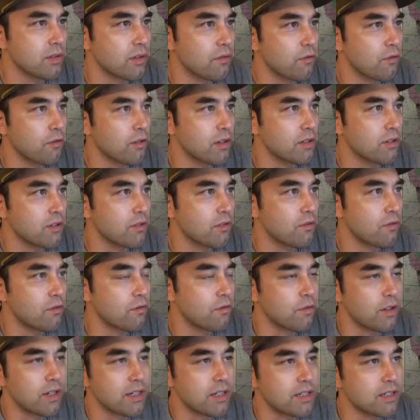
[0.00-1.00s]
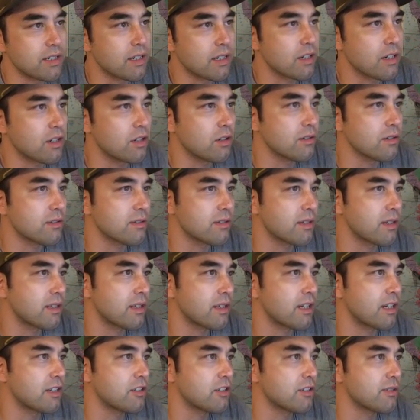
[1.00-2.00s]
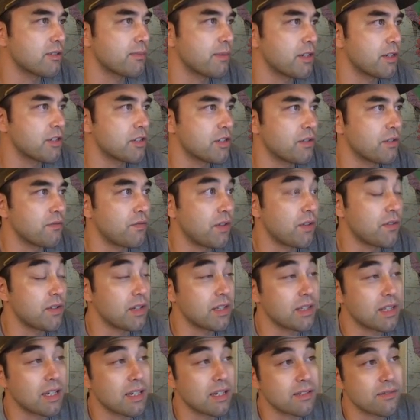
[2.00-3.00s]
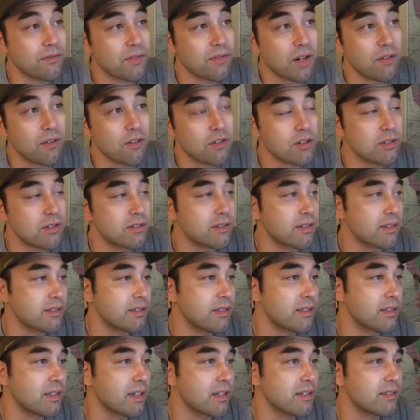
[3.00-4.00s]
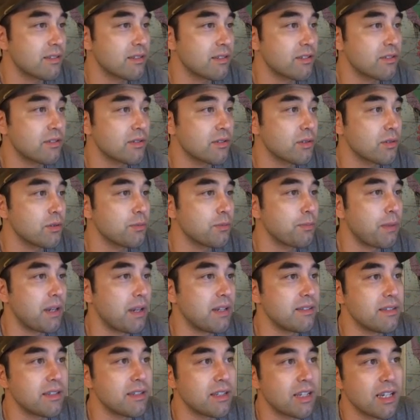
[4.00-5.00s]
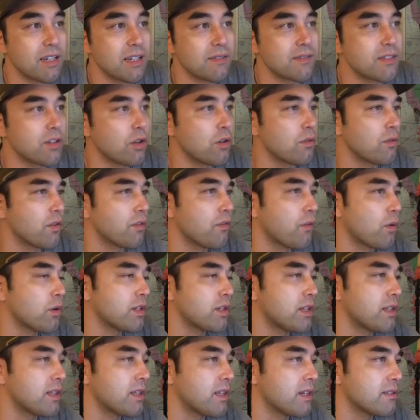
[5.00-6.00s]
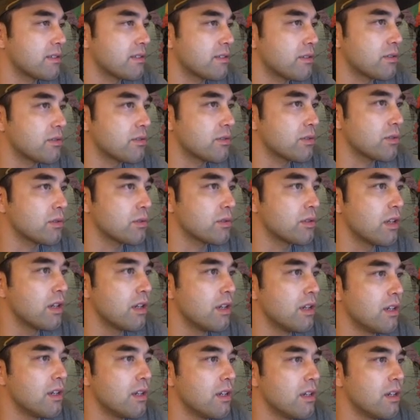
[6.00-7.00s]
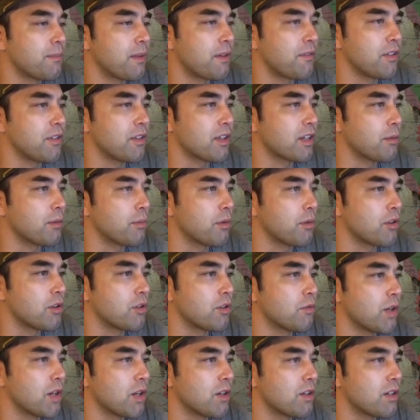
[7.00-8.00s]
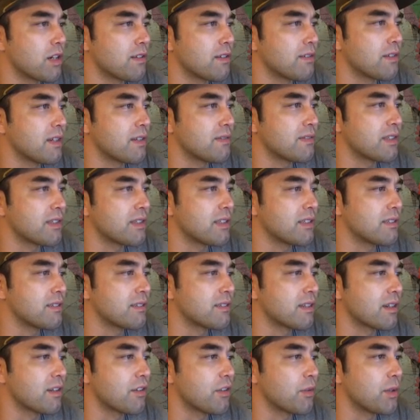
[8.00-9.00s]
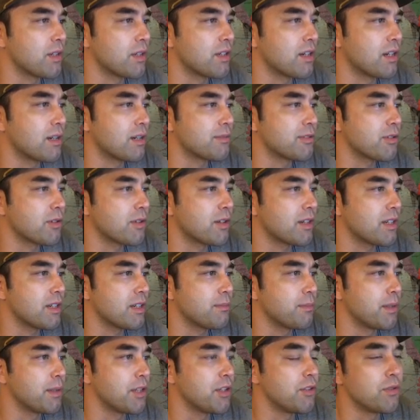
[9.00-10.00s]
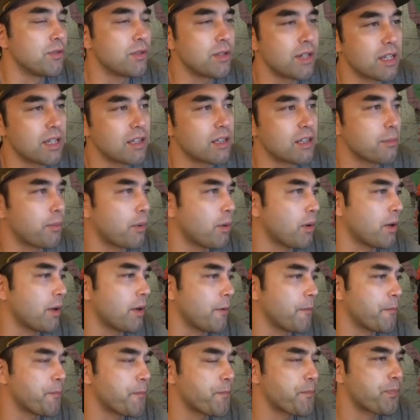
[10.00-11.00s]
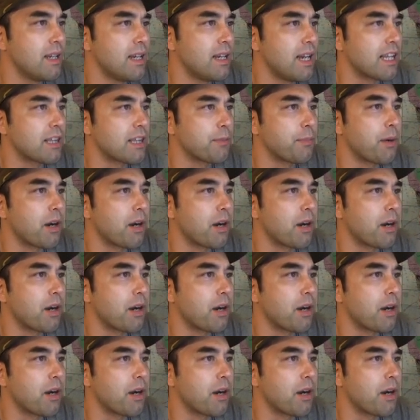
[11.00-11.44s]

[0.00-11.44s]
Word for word: The Fried Friedkin and Gault site that I just mentioned, 15,500, 16,000 years old. Paisley Caves, over 14,000 years old. I feel like a broken record. I've, I've, said this like three times already, but you get the point. Hmm.